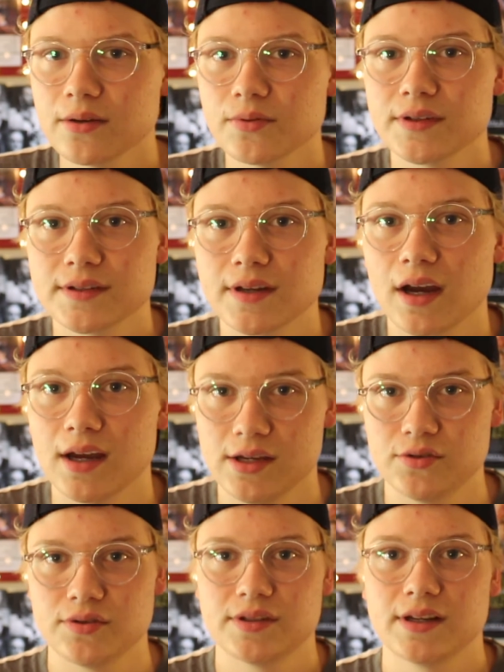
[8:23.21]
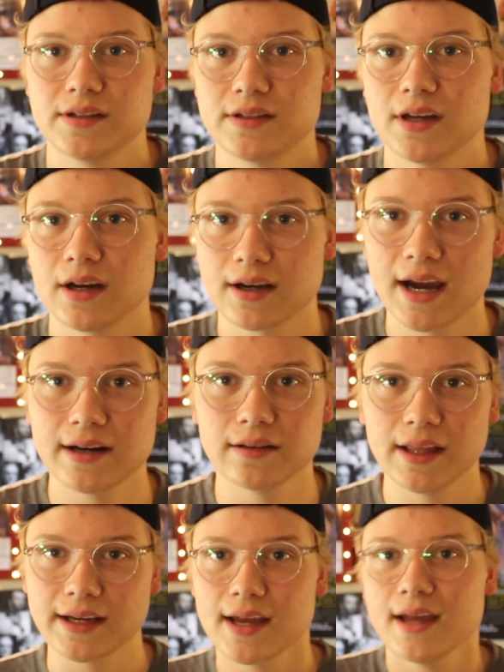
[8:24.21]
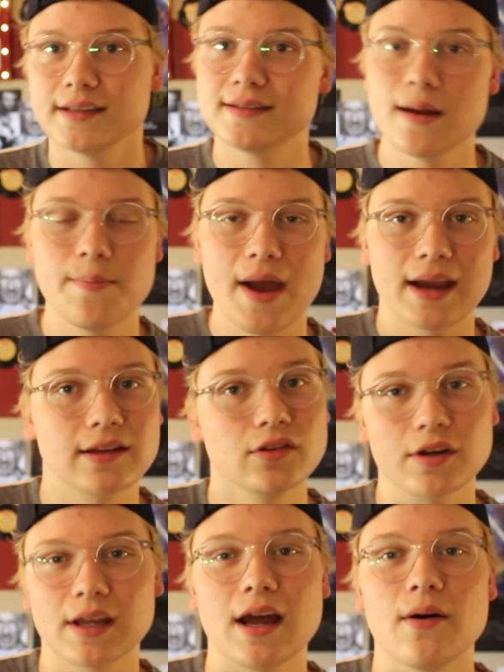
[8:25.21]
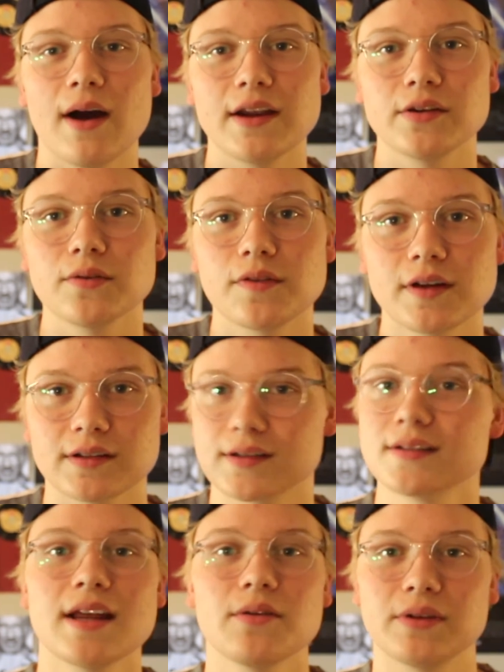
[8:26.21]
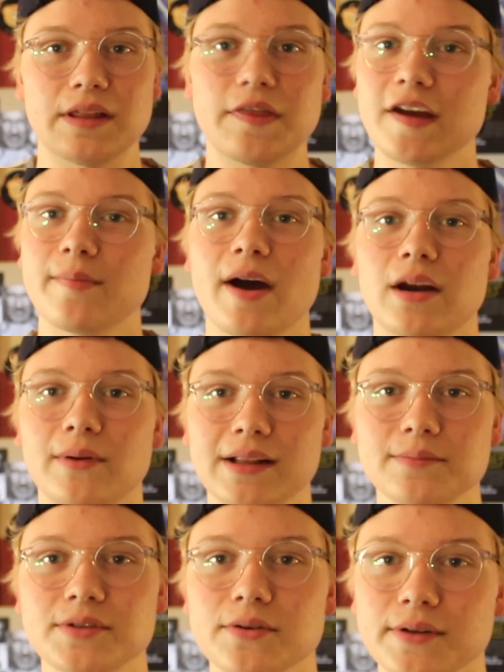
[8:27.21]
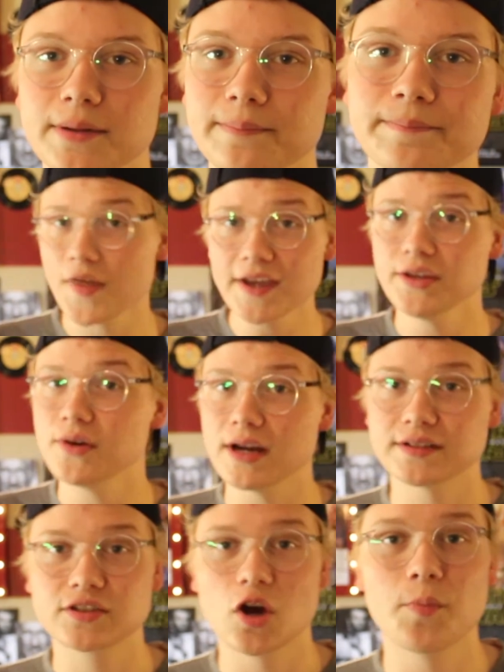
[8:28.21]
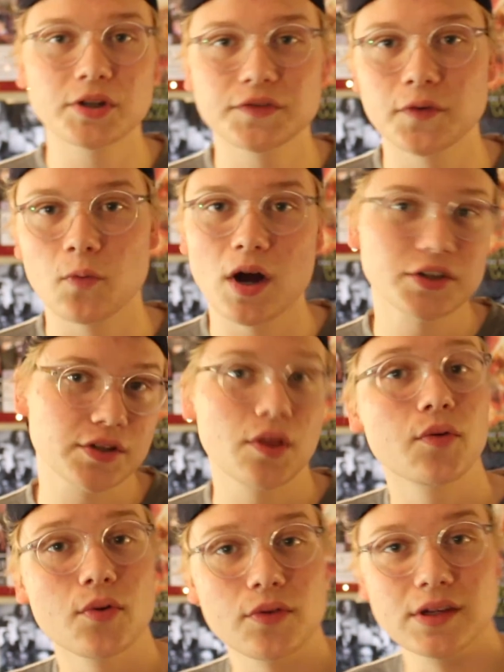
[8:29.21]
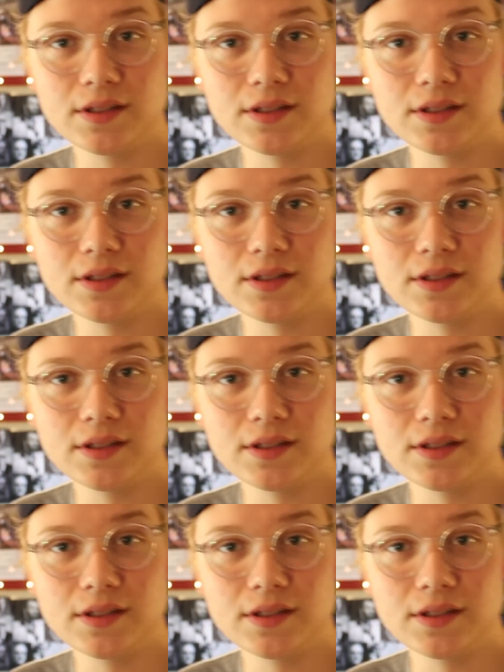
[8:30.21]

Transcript: was interesting to kind of like step back and look at how I do things, because I don't really think about it while I'm doing them. But thank you guys so much for watching through